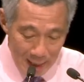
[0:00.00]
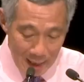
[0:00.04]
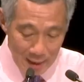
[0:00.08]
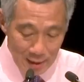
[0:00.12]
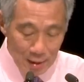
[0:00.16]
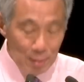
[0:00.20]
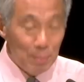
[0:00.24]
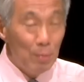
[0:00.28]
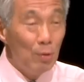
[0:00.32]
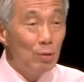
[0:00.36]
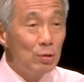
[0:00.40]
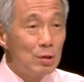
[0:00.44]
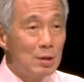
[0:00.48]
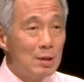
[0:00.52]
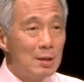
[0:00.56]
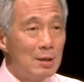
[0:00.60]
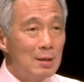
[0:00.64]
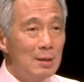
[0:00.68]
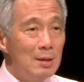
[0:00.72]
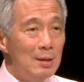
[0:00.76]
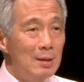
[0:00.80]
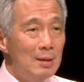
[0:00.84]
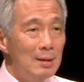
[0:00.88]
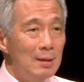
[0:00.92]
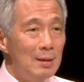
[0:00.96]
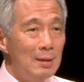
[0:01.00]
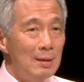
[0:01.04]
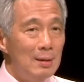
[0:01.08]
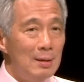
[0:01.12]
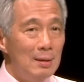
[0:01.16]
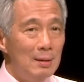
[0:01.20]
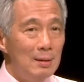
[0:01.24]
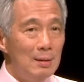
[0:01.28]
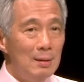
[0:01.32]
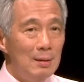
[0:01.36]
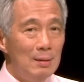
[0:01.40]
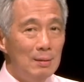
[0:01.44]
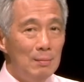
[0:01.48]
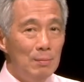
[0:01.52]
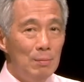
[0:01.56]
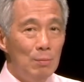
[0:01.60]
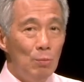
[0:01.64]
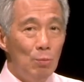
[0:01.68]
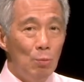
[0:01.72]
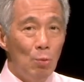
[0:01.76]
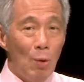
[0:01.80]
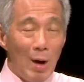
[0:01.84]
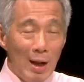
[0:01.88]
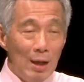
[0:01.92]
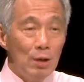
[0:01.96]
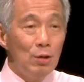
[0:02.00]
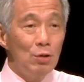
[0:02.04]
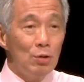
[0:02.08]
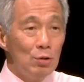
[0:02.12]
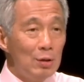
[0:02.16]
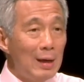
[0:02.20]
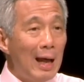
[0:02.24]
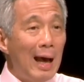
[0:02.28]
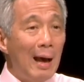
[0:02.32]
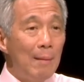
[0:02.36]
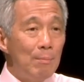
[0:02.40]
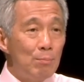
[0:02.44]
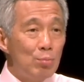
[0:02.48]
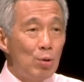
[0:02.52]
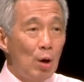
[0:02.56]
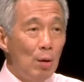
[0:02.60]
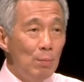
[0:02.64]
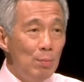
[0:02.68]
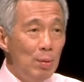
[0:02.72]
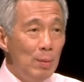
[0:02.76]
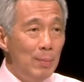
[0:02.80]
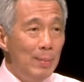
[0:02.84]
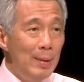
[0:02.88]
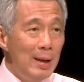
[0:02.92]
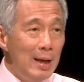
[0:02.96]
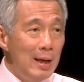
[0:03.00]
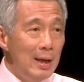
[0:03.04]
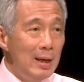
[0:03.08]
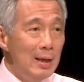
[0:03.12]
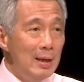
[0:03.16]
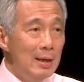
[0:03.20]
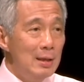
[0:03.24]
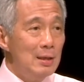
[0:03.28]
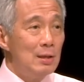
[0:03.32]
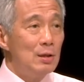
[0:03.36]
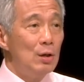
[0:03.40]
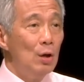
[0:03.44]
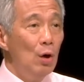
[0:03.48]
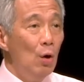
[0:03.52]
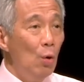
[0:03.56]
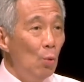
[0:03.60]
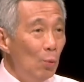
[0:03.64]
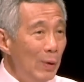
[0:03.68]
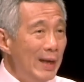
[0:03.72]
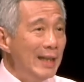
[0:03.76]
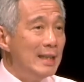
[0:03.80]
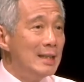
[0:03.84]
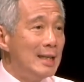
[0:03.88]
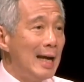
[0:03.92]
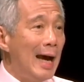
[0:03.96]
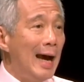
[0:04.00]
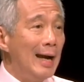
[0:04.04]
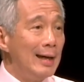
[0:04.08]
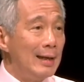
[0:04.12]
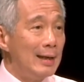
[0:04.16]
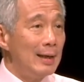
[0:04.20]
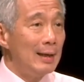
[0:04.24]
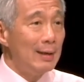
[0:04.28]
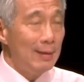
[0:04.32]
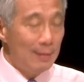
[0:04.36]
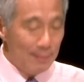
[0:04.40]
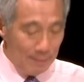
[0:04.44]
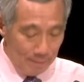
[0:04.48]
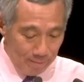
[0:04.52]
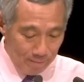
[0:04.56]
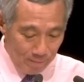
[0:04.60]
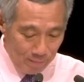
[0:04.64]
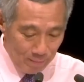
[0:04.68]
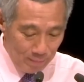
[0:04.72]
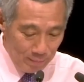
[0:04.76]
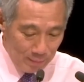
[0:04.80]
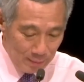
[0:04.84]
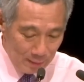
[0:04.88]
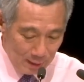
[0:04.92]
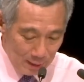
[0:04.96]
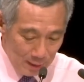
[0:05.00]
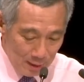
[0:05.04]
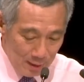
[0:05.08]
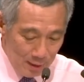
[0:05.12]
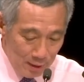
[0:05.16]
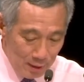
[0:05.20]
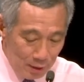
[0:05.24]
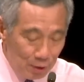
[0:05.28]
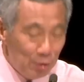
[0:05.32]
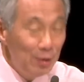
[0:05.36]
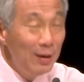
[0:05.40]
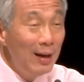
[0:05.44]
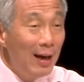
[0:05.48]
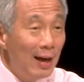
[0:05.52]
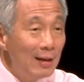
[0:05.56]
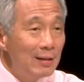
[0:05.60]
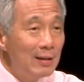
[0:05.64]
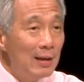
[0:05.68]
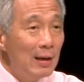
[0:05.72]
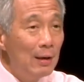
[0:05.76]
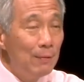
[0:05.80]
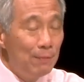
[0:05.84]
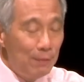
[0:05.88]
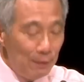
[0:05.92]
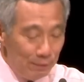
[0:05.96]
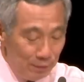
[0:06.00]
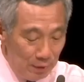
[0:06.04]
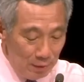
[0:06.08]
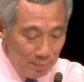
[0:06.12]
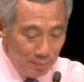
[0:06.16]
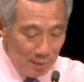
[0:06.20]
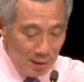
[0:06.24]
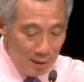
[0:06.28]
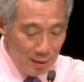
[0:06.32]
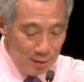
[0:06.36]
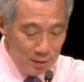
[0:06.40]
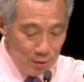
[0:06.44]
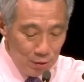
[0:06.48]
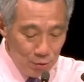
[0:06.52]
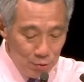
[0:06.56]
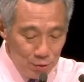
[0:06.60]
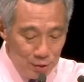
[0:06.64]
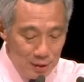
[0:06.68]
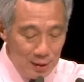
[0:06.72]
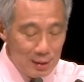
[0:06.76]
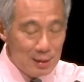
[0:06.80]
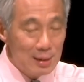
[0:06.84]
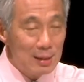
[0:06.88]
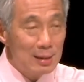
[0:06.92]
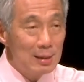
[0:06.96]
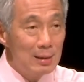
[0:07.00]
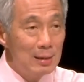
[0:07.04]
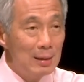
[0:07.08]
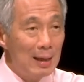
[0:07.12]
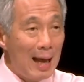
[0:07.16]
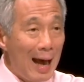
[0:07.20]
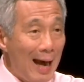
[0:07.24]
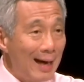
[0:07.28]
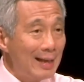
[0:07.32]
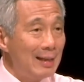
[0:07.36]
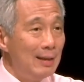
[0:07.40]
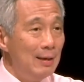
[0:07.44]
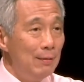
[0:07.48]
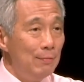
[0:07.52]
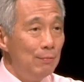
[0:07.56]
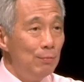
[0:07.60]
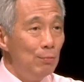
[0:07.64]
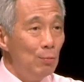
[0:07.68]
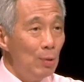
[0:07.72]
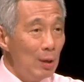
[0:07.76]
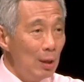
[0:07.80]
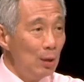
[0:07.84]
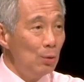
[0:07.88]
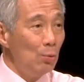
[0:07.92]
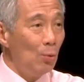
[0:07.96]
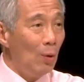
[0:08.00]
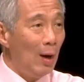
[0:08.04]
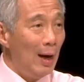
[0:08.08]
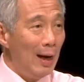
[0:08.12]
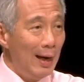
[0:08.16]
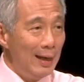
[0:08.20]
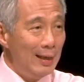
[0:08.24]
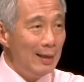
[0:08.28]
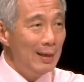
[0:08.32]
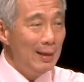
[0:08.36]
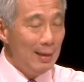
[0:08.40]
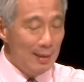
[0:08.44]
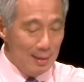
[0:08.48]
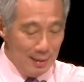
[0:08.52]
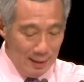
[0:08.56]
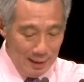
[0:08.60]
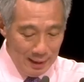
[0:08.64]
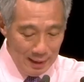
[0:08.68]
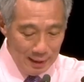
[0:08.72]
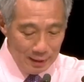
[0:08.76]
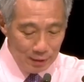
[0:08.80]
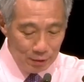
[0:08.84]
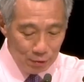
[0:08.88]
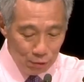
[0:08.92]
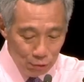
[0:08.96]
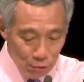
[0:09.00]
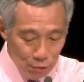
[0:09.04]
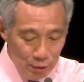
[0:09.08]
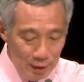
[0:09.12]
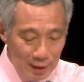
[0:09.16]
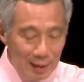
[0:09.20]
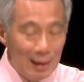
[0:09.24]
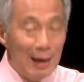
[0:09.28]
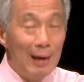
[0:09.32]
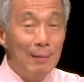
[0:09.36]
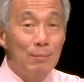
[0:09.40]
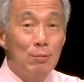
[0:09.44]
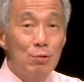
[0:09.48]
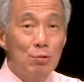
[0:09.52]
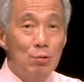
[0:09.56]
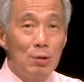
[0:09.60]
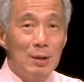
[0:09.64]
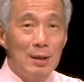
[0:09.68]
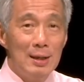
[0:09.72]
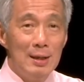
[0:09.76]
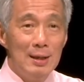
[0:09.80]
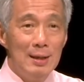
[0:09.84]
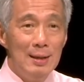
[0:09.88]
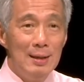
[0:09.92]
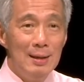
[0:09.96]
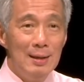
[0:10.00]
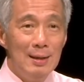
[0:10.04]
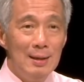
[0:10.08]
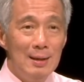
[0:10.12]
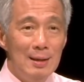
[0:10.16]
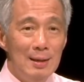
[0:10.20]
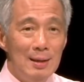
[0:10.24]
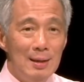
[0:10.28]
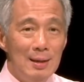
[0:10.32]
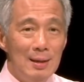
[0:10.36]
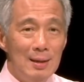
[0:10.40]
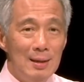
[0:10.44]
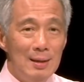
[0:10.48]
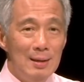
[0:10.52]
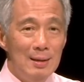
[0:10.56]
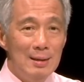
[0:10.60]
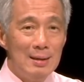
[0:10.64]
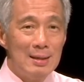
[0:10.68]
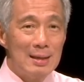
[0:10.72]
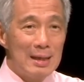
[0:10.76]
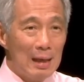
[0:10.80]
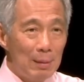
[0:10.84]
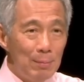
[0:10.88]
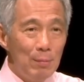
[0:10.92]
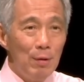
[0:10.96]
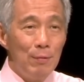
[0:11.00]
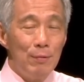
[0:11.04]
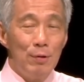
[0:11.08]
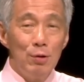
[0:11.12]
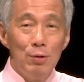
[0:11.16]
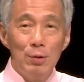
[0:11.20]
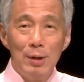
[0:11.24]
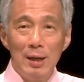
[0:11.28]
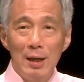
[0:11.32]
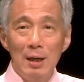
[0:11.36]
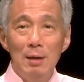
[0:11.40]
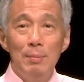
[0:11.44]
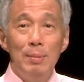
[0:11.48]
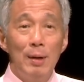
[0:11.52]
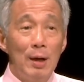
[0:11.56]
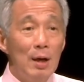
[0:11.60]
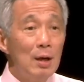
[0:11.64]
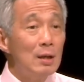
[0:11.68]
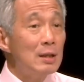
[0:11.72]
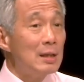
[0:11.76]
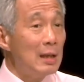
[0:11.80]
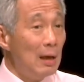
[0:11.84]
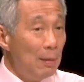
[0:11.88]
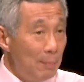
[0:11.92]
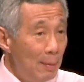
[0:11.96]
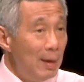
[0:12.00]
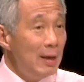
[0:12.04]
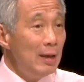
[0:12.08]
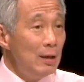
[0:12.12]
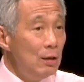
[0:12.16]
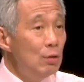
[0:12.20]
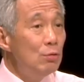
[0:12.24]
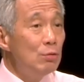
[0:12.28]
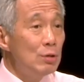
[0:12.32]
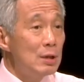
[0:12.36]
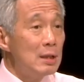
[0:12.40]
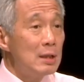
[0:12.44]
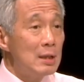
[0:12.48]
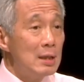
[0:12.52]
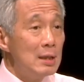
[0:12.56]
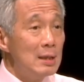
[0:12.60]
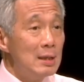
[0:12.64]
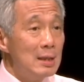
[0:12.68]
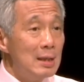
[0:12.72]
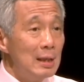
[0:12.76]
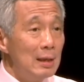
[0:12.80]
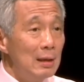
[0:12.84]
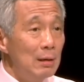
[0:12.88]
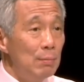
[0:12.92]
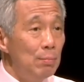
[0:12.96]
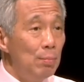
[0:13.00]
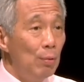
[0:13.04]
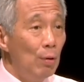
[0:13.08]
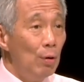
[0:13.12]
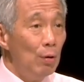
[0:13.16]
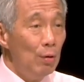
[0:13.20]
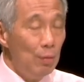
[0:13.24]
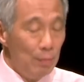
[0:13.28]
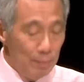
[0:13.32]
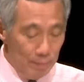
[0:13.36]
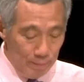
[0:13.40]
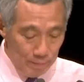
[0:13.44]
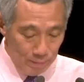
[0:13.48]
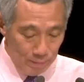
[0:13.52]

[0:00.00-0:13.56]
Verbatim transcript: And the most well-known app probably is WeChat. three hundred fifty million users active worldwide, including, I'm sure, some of you here because there are many users in Singapore.